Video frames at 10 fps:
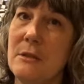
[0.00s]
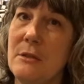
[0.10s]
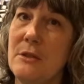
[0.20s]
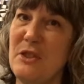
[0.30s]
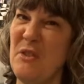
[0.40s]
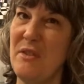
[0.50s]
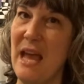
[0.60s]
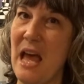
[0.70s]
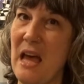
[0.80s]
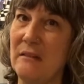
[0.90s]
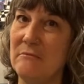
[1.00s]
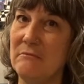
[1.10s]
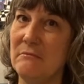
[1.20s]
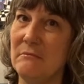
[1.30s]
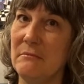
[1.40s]
do that
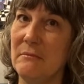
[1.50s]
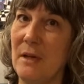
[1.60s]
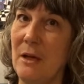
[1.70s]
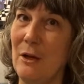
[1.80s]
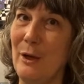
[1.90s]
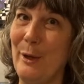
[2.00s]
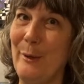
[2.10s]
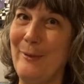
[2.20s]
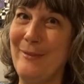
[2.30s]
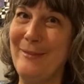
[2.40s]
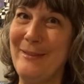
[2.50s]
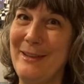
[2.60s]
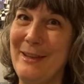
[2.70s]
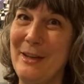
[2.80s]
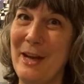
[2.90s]
on
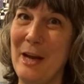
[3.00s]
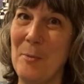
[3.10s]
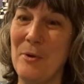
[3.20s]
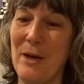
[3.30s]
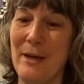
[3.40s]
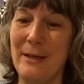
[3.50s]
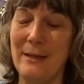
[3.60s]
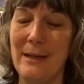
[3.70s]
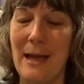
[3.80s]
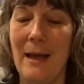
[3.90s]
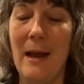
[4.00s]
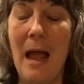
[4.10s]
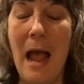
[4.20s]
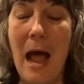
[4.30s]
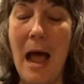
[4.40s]
camera yet.
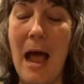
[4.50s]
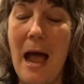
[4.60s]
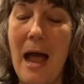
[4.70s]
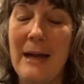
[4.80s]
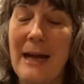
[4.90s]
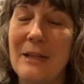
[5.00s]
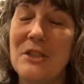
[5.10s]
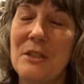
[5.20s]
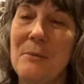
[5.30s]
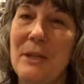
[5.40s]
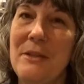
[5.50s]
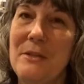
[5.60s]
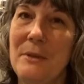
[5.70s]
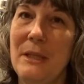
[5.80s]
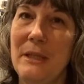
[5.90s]
I actually want to
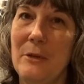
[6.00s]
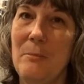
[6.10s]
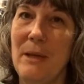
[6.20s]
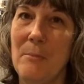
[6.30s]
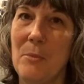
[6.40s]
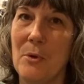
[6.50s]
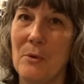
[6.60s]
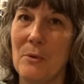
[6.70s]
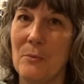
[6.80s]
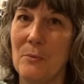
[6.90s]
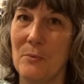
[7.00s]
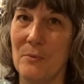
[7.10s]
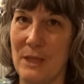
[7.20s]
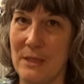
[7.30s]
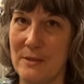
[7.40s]
do a little bit more
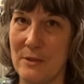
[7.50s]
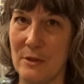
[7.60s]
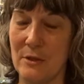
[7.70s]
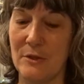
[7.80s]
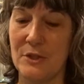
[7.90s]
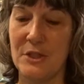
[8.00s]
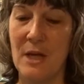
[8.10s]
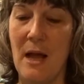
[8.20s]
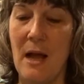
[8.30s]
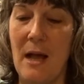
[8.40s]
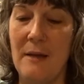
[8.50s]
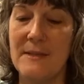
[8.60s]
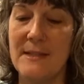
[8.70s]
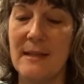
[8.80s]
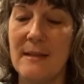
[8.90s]
research. I've
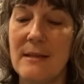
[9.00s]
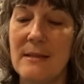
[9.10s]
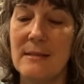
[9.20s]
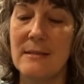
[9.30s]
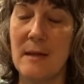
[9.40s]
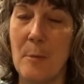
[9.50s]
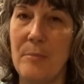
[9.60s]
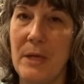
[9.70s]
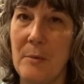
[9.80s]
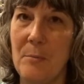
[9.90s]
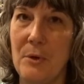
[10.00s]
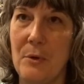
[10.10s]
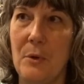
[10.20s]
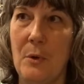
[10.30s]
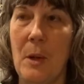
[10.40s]
seen that some
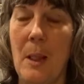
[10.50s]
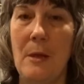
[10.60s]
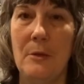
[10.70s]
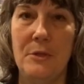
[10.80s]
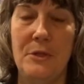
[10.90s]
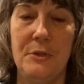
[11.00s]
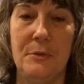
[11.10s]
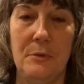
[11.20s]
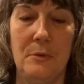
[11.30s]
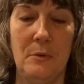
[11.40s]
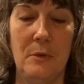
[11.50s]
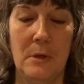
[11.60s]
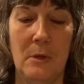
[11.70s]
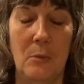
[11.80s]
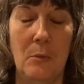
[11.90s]
people do
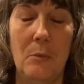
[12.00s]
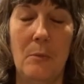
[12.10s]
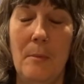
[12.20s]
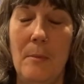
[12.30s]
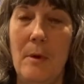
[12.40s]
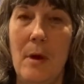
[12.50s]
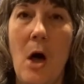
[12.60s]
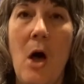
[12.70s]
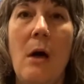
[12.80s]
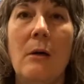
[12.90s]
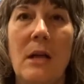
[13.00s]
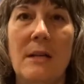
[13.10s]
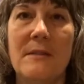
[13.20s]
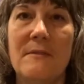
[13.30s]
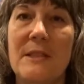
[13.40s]
all
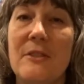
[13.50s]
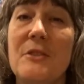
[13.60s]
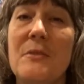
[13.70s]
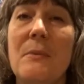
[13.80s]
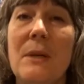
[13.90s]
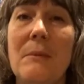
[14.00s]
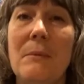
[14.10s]
kinds of stitches really